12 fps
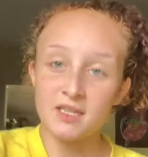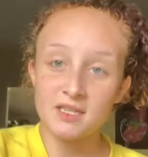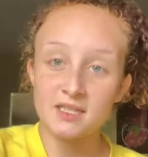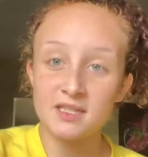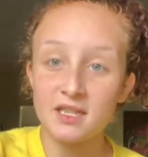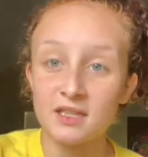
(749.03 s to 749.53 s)
Like,
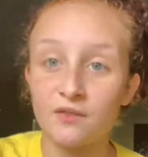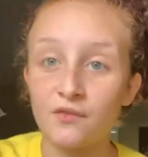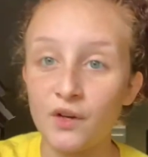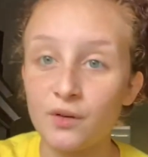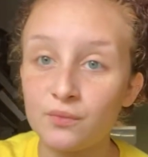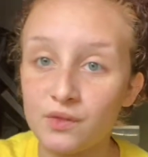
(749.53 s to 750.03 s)
this is like the
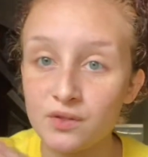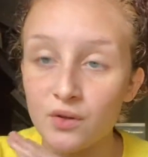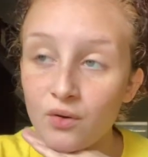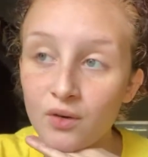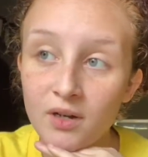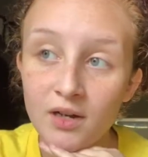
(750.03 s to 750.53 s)
final
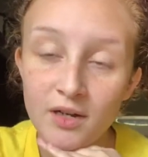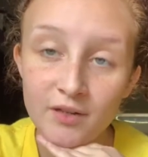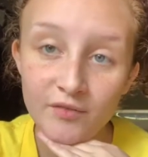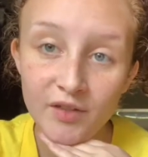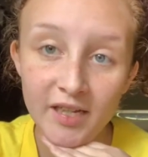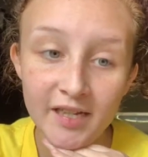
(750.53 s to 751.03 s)
result
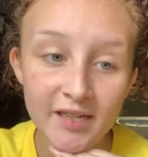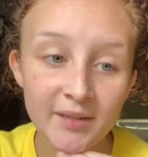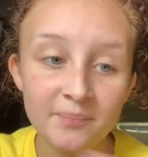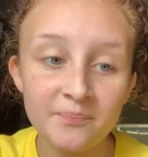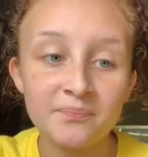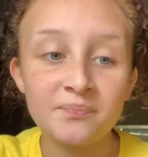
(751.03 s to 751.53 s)
of like
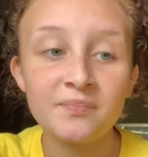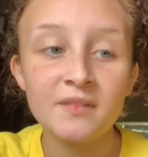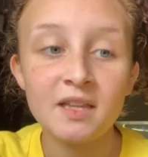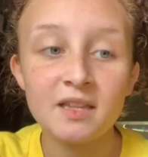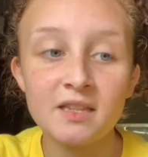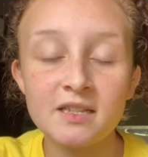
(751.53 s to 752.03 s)

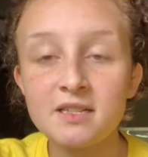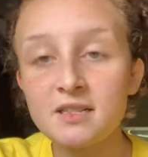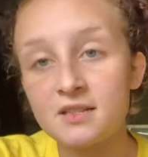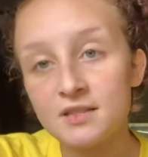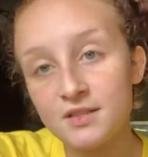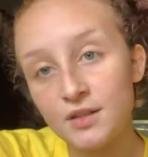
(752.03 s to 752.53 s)

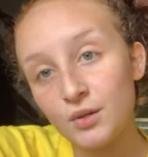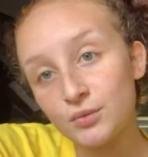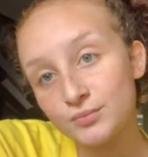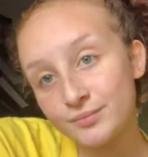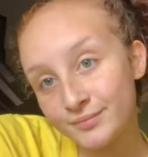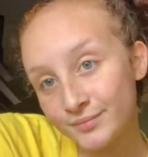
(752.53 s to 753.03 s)
this. So